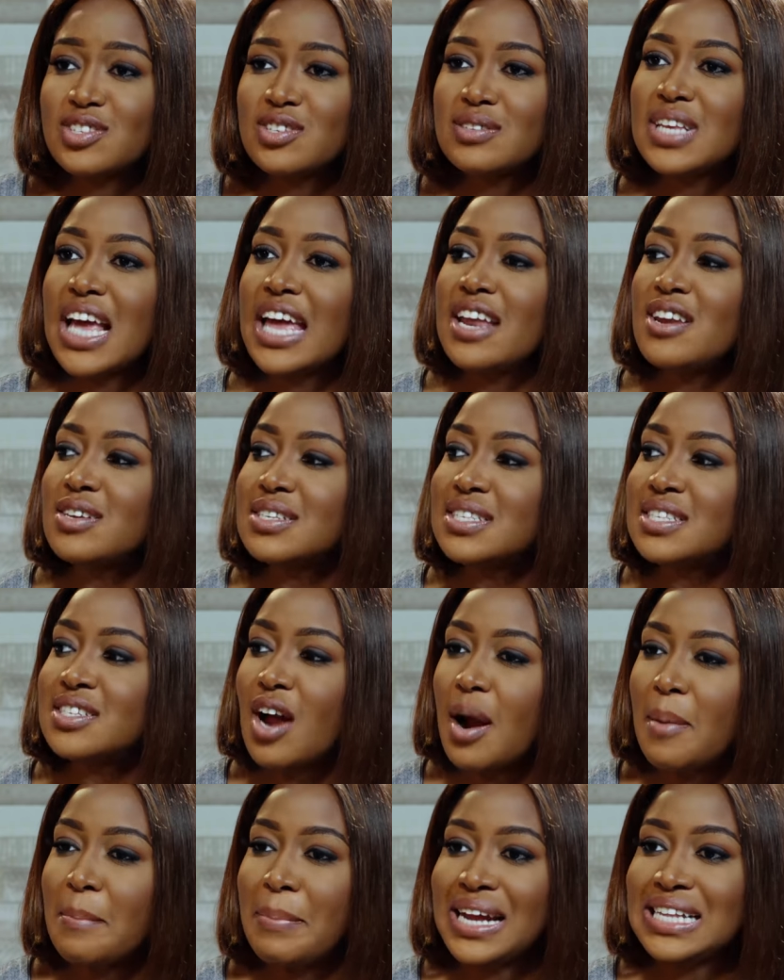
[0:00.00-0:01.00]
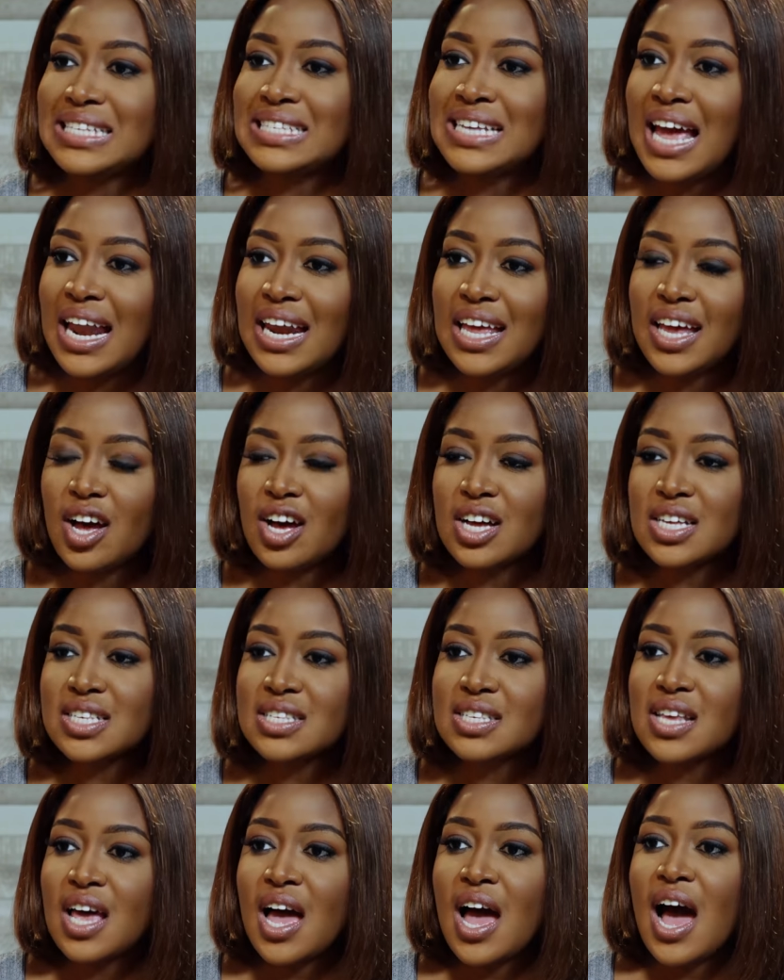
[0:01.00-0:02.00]
So can you start by telling
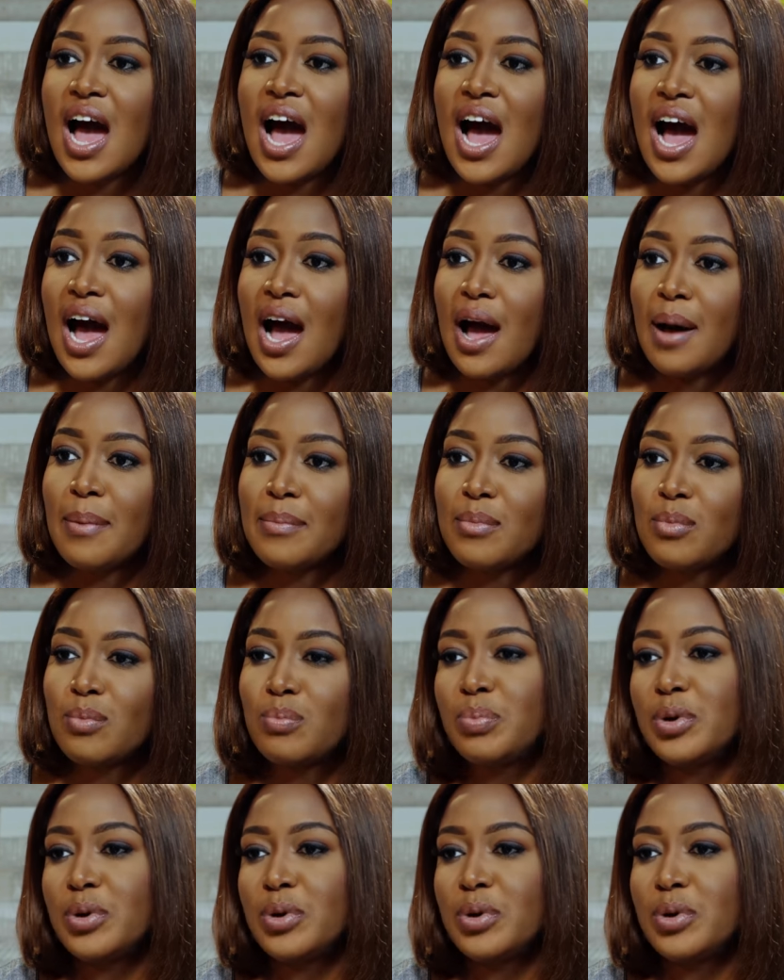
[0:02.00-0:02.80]
us um,